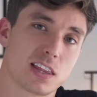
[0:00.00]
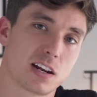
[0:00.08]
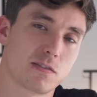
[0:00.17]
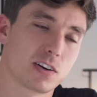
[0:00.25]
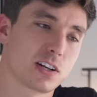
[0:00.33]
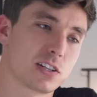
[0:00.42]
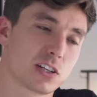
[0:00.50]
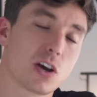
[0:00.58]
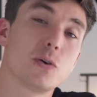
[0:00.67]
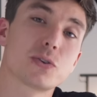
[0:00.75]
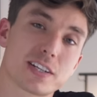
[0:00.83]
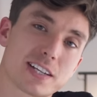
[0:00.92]
that I realized the
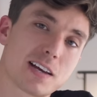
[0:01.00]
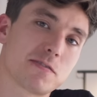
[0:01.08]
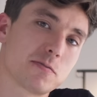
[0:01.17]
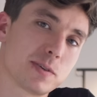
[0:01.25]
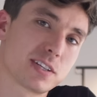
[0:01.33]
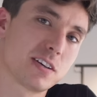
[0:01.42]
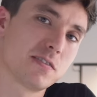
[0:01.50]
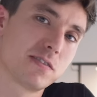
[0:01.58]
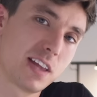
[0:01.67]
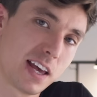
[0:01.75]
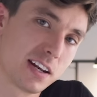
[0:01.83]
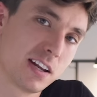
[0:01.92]
goals I set for myself
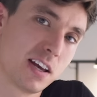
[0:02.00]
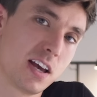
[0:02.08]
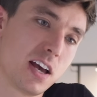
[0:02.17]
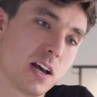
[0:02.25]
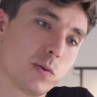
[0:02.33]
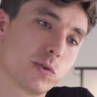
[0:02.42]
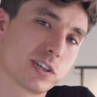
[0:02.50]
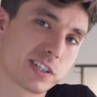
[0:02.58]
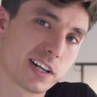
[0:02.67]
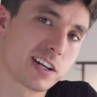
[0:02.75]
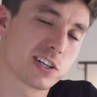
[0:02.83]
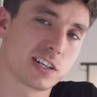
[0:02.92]
then were
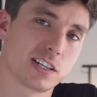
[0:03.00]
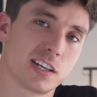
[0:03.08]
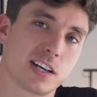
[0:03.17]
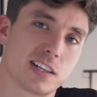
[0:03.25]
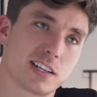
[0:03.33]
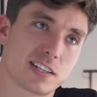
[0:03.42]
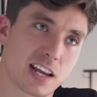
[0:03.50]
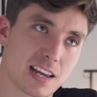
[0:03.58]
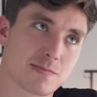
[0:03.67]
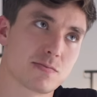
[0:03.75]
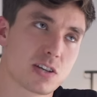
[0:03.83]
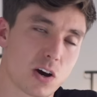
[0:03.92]
essentially the
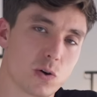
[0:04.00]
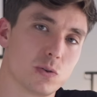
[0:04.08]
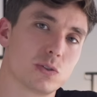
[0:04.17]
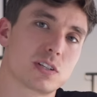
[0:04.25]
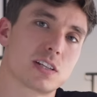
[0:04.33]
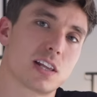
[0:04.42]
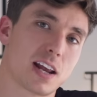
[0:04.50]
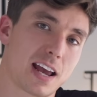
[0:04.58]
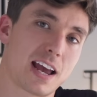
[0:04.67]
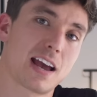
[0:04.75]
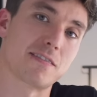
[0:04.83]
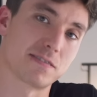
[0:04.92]
same goals that I
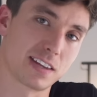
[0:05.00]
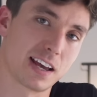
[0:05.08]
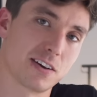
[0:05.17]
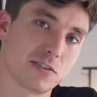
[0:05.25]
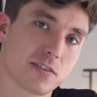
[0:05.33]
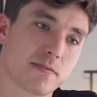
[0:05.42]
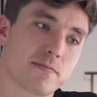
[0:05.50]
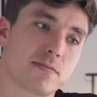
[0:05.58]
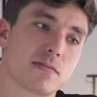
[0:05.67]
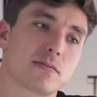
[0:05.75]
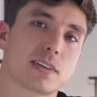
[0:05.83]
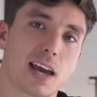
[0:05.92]
have now.
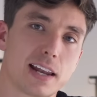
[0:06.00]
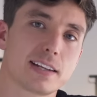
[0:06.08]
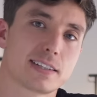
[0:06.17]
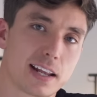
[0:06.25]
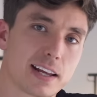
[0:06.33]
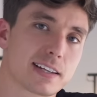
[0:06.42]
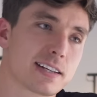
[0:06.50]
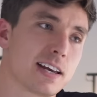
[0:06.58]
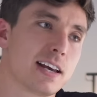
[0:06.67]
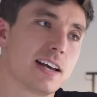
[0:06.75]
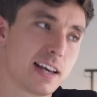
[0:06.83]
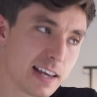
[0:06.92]
Calisthenics
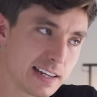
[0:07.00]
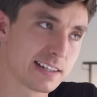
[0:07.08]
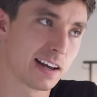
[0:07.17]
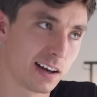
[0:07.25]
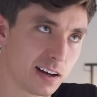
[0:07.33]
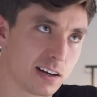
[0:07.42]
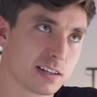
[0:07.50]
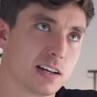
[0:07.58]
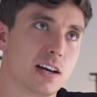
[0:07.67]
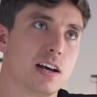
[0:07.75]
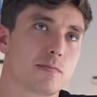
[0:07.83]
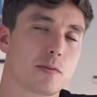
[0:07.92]
is hard.
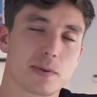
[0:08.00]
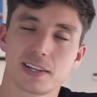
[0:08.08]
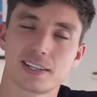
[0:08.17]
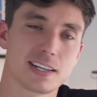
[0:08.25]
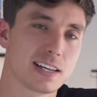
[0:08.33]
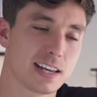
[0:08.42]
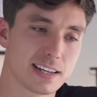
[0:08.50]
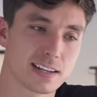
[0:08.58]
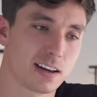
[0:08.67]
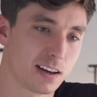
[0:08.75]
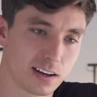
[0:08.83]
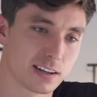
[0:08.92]
Mobility is
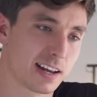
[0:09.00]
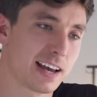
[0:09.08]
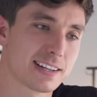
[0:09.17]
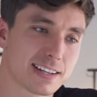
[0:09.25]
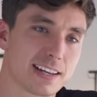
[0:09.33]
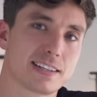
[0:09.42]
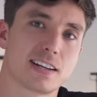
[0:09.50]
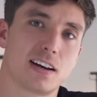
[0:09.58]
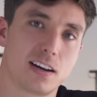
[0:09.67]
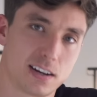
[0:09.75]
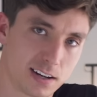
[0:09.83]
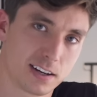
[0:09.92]
hard. Handstands are
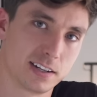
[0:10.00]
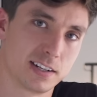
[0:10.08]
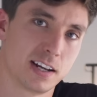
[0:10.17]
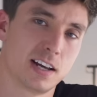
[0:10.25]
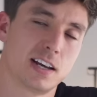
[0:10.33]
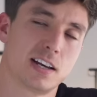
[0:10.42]
hard.